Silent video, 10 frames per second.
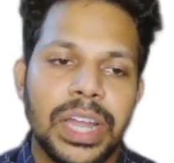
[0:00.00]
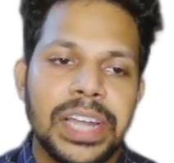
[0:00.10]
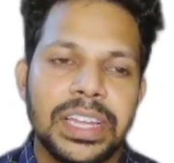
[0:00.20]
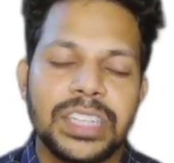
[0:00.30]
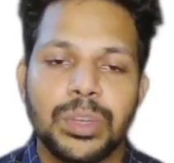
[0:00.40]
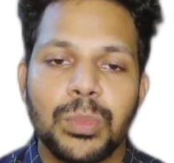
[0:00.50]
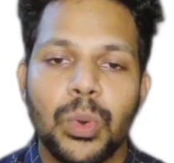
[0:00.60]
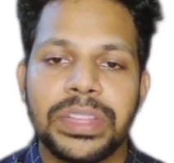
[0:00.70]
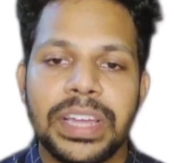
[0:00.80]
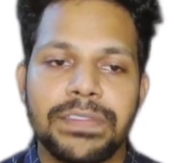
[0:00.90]
ALT ratio
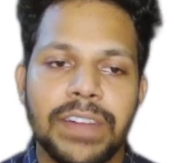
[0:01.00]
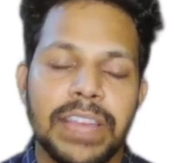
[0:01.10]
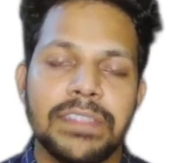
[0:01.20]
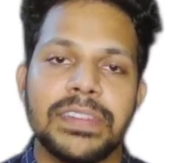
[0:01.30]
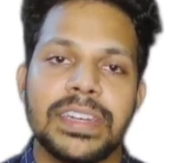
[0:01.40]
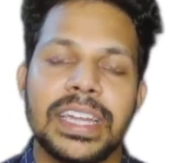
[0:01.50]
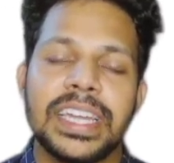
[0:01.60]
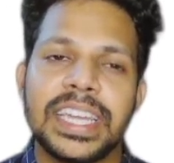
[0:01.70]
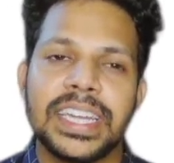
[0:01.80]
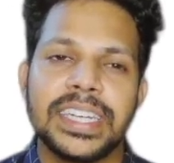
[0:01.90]
more than 5
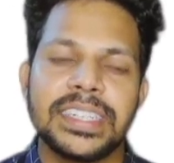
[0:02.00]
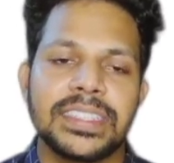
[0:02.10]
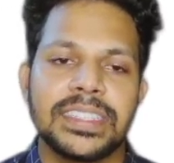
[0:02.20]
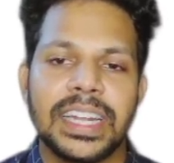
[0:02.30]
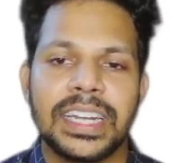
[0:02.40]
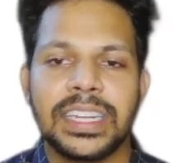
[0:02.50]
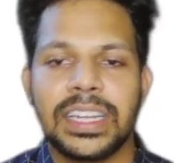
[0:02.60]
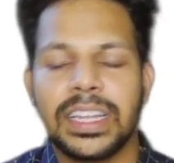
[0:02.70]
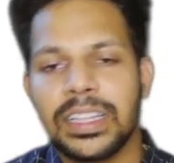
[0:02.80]
indicates that